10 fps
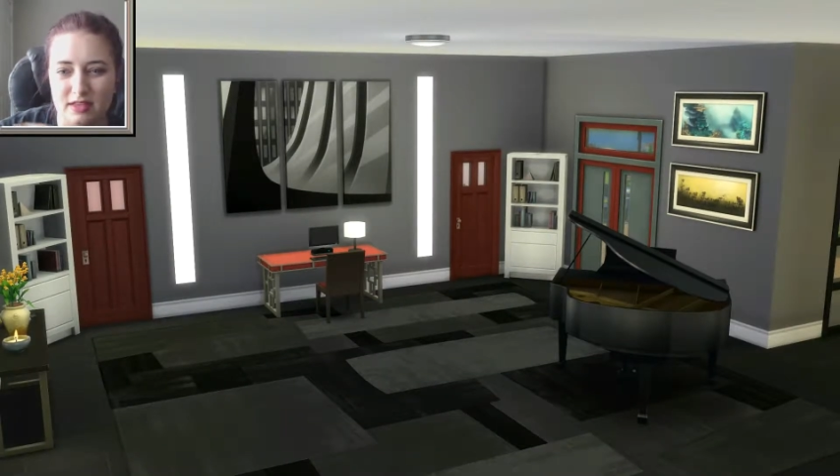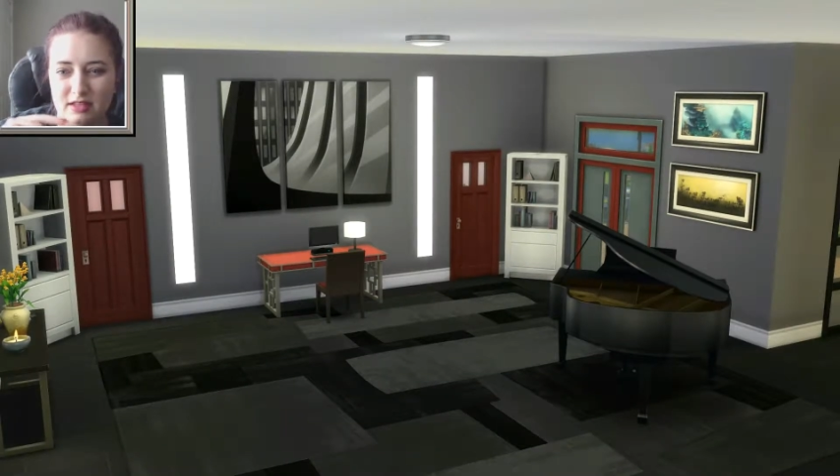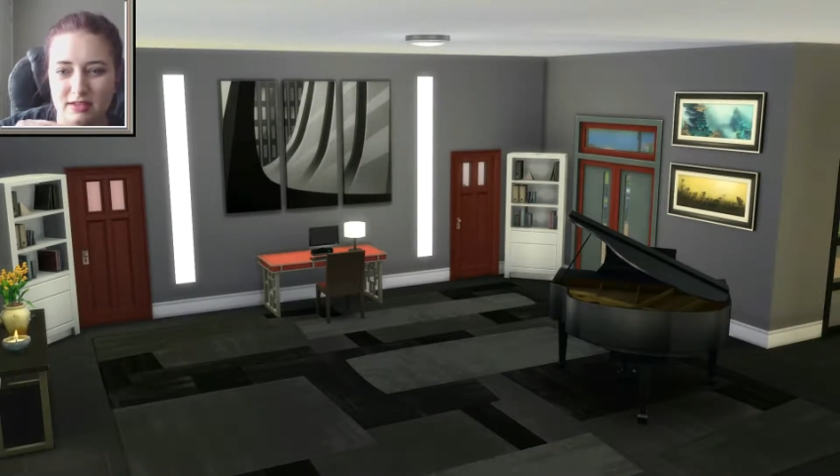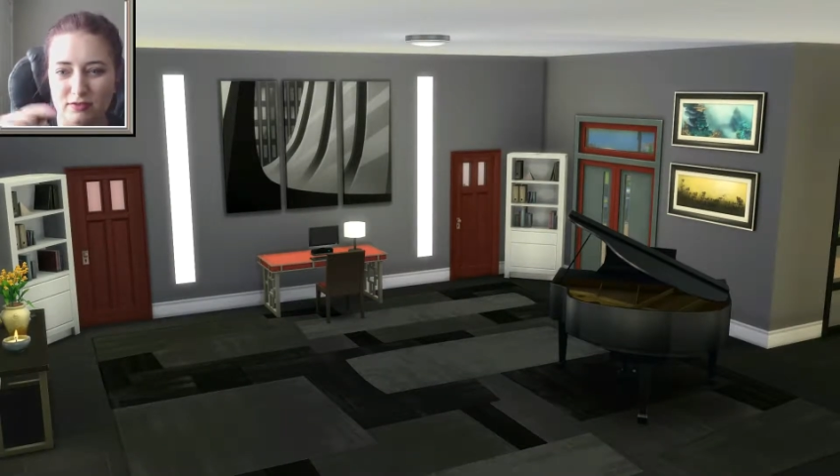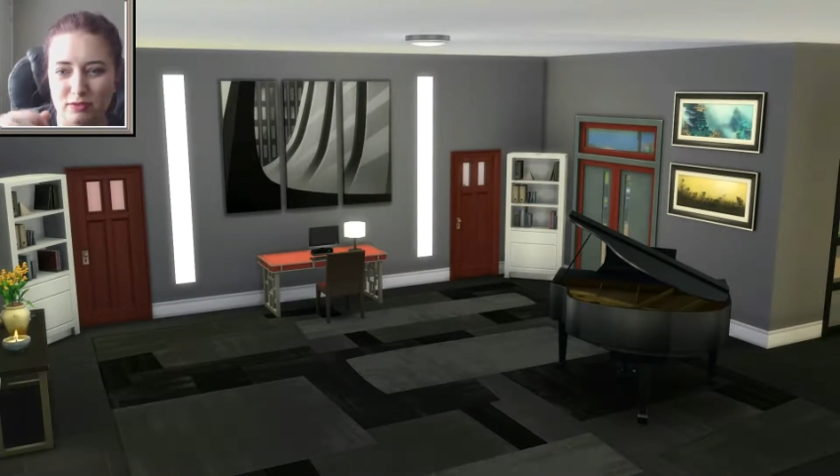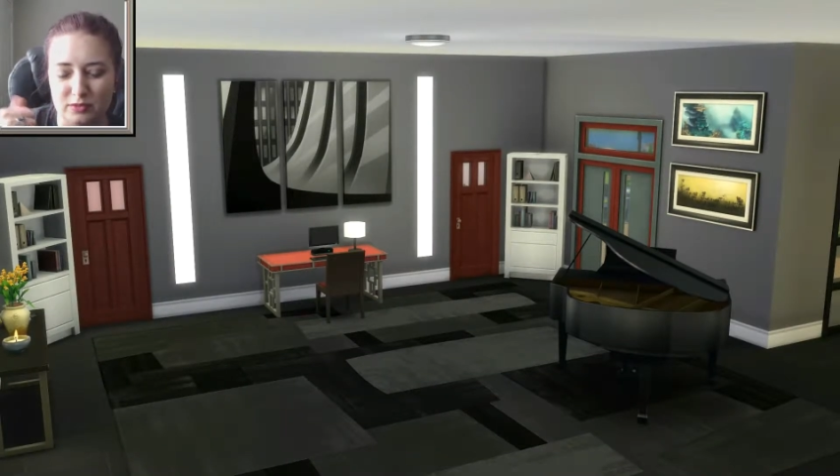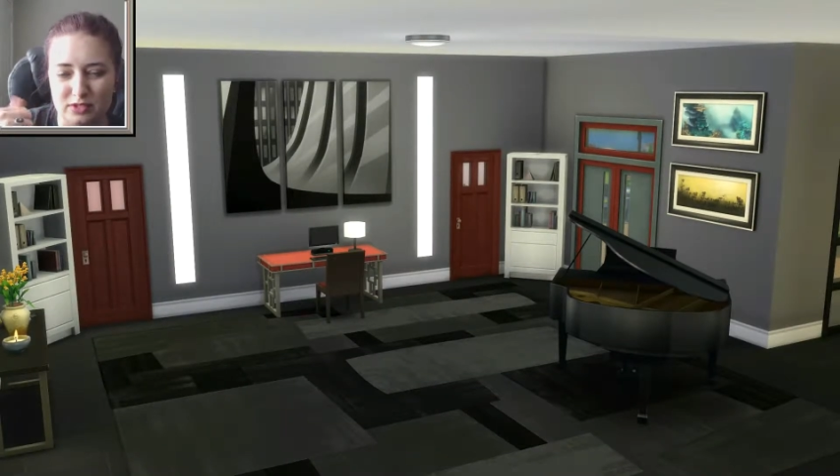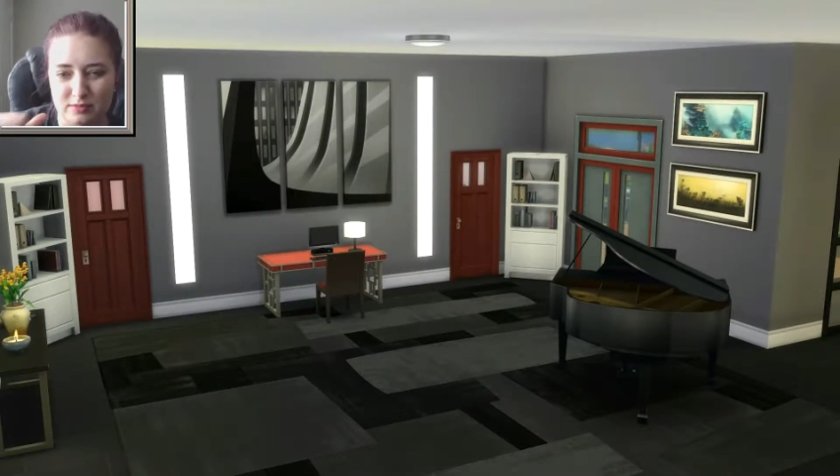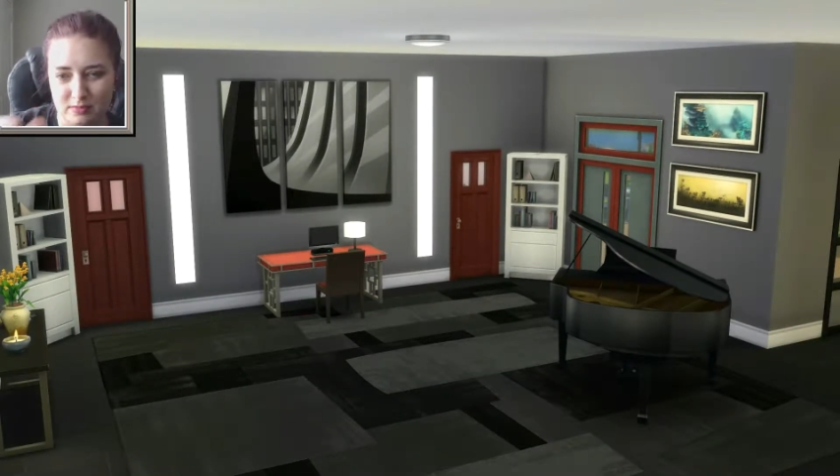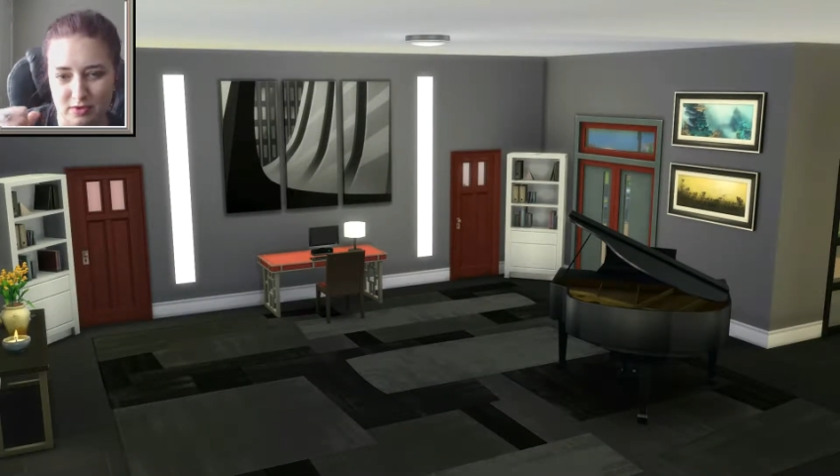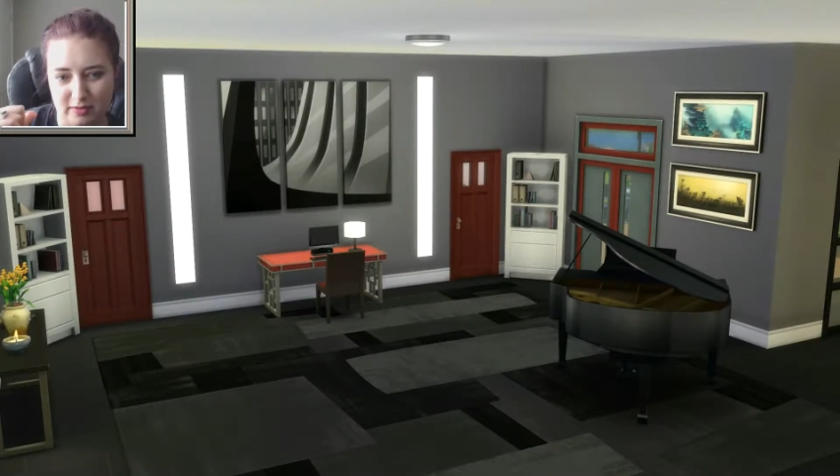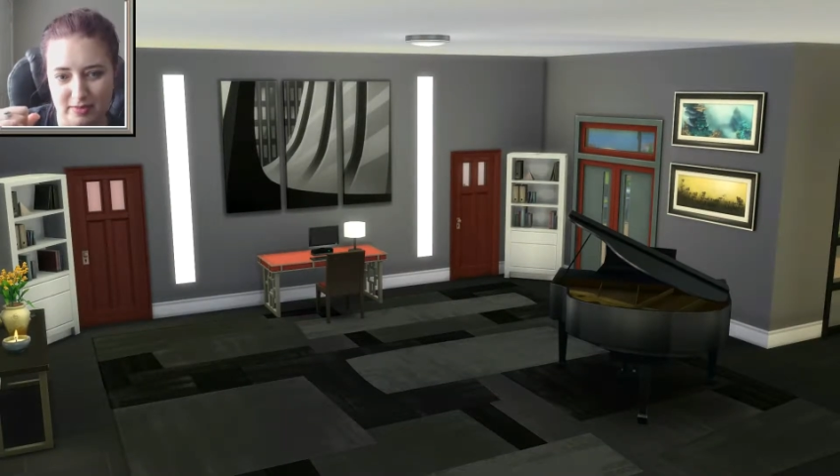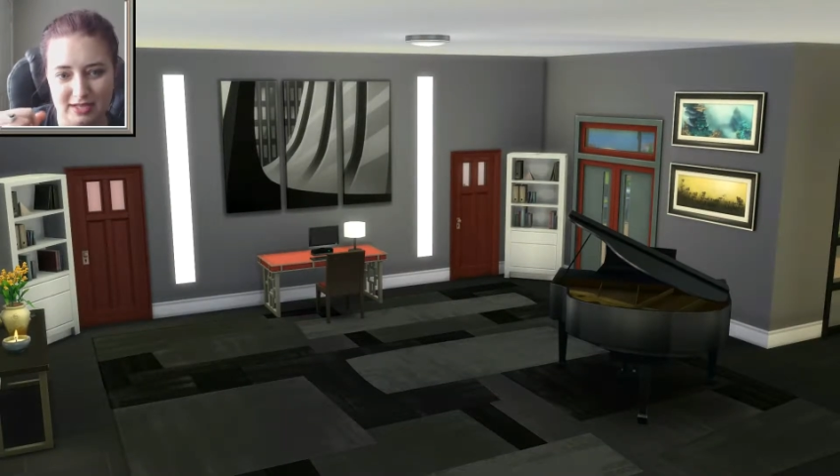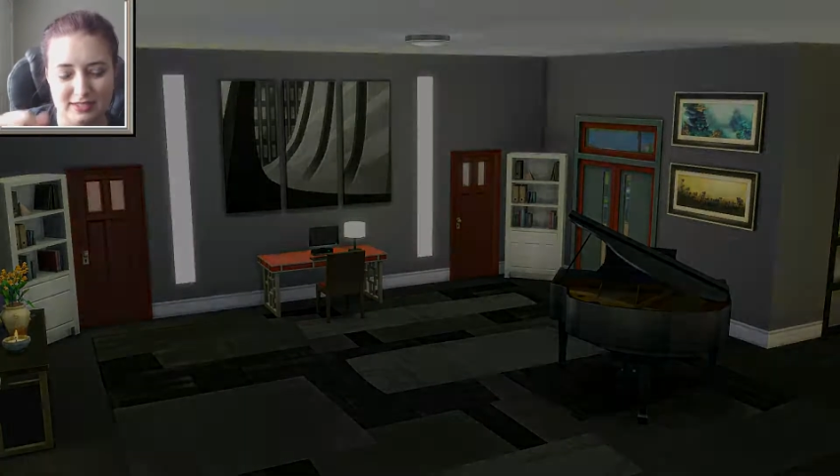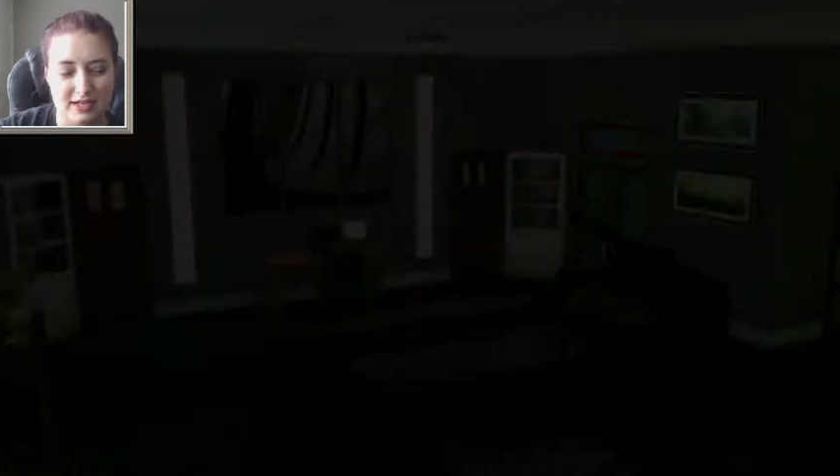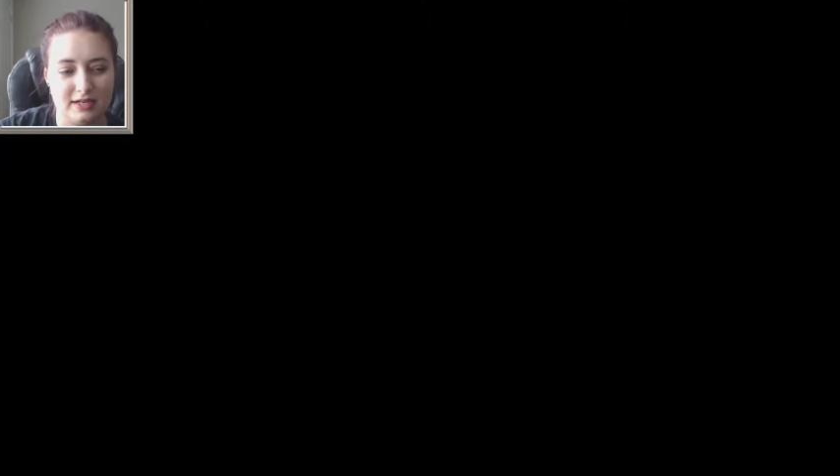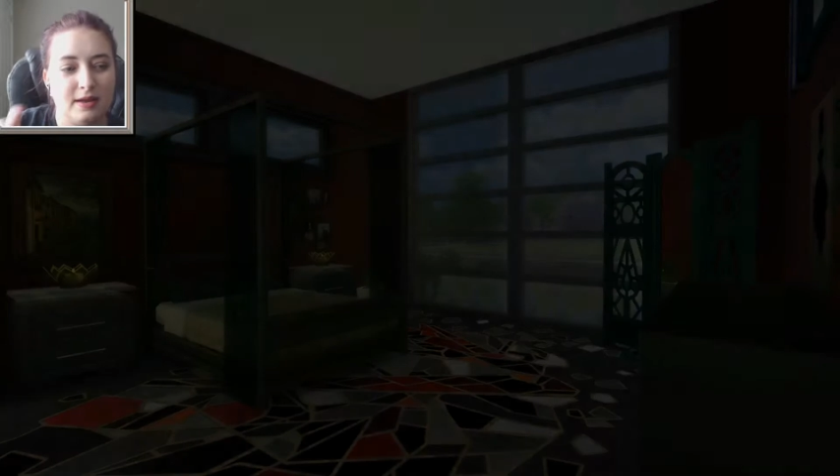the living room was on the back side.